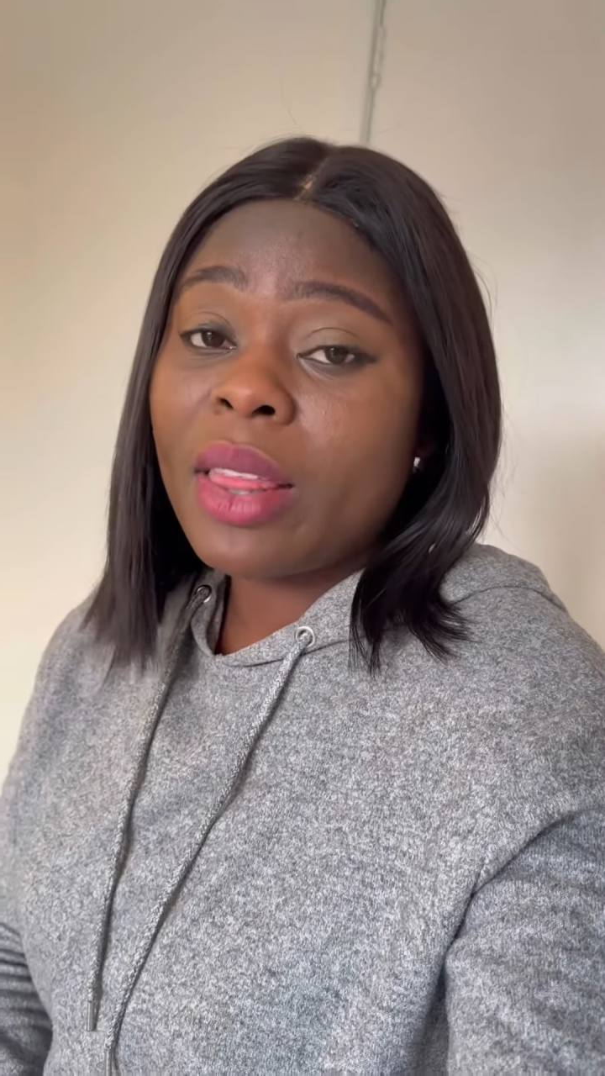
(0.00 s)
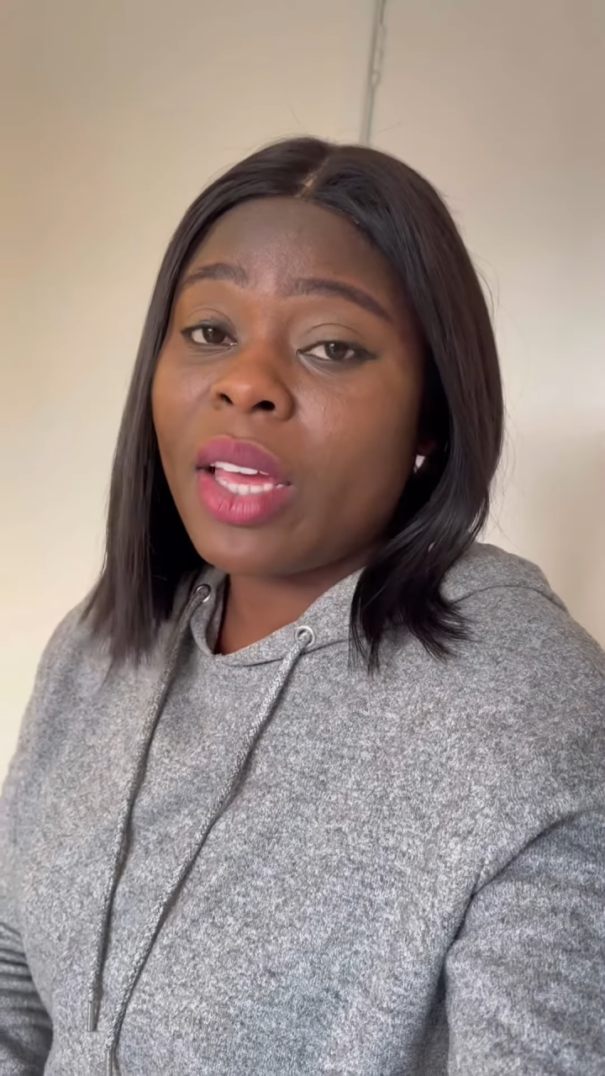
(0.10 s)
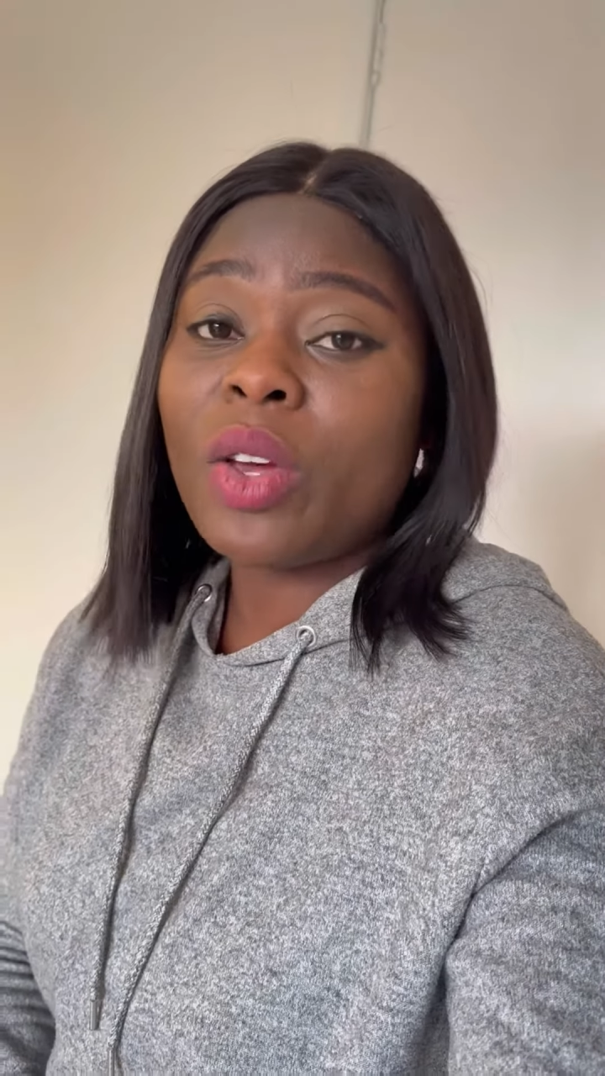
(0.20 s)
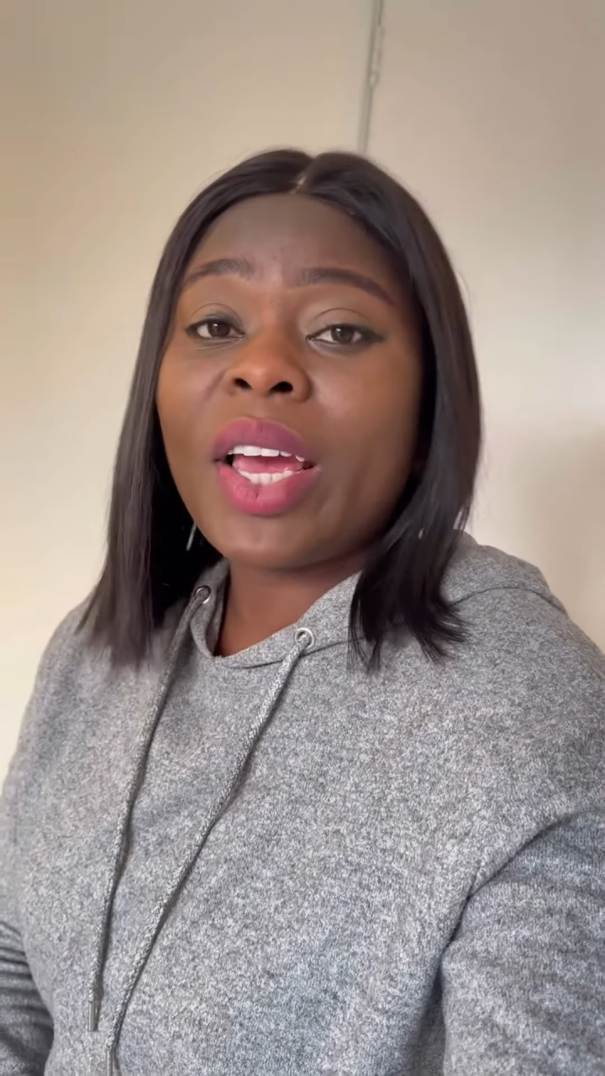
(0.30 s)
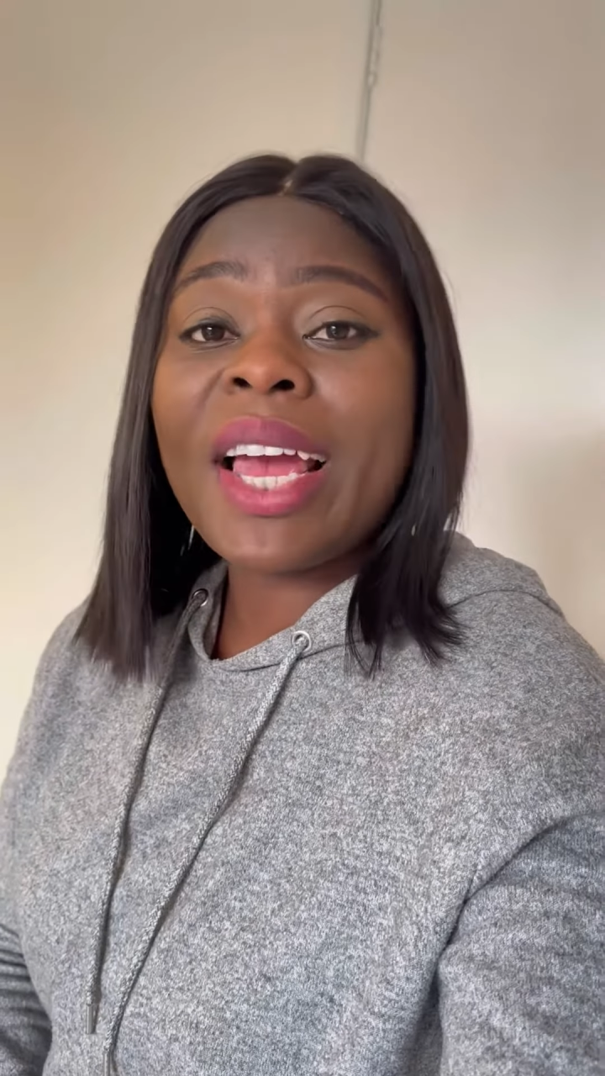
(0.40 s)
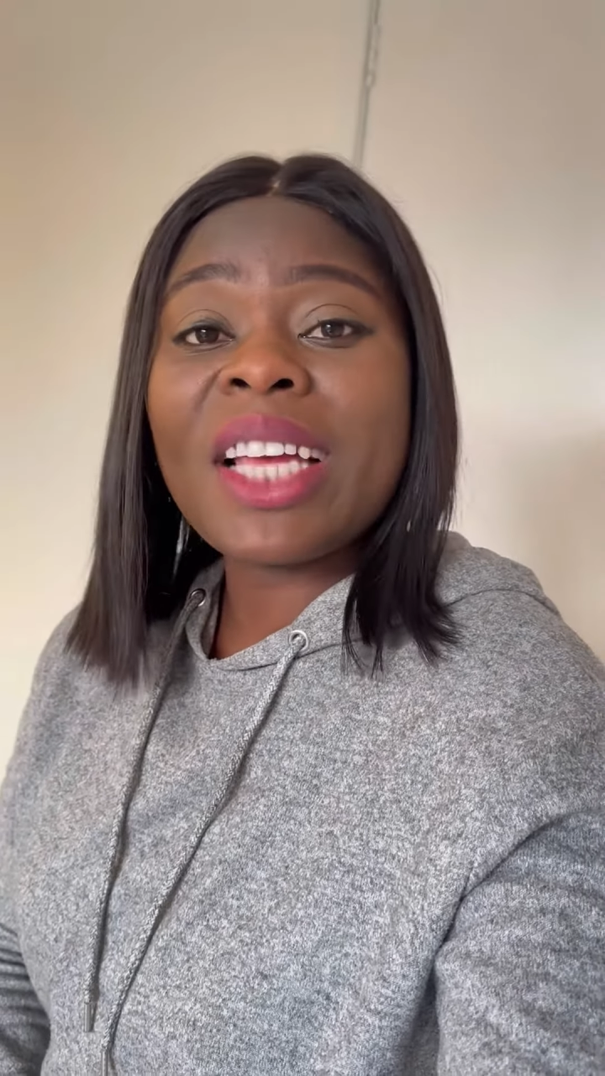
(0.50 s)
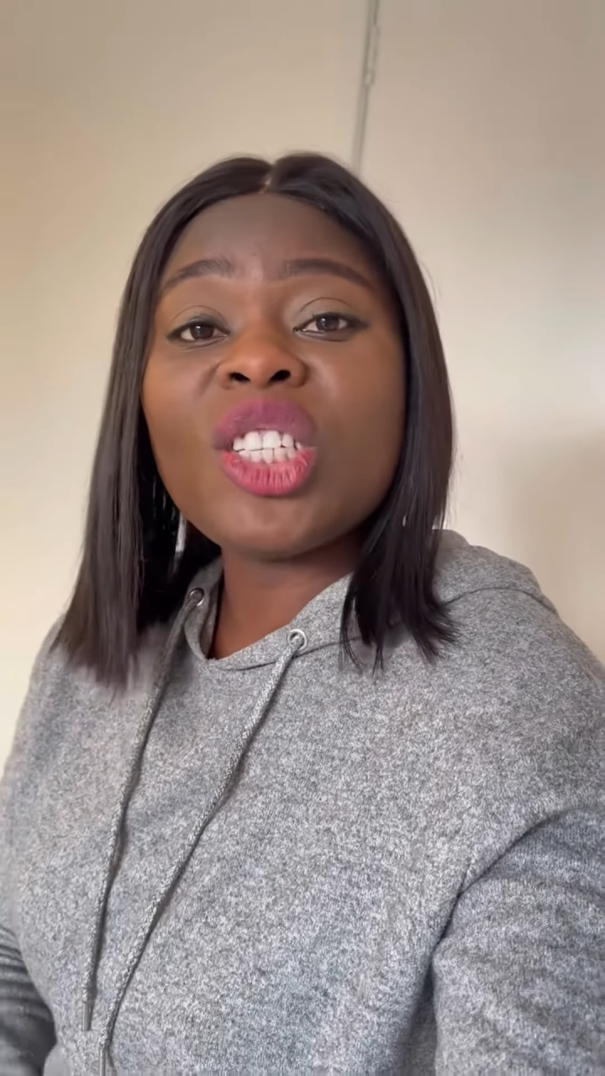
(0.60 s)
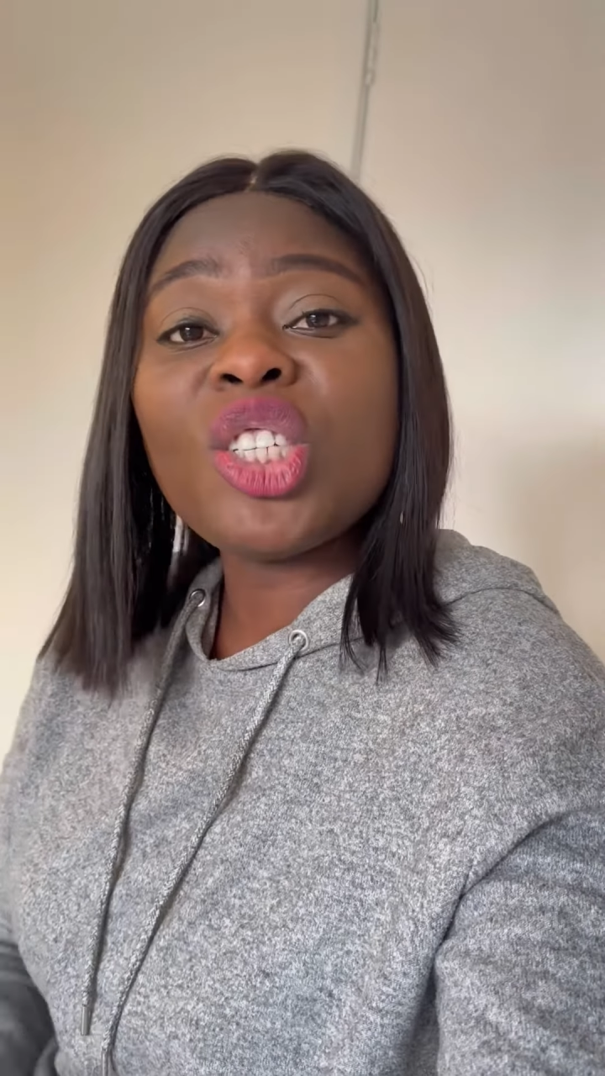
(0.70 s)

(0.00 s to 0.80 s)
that you can't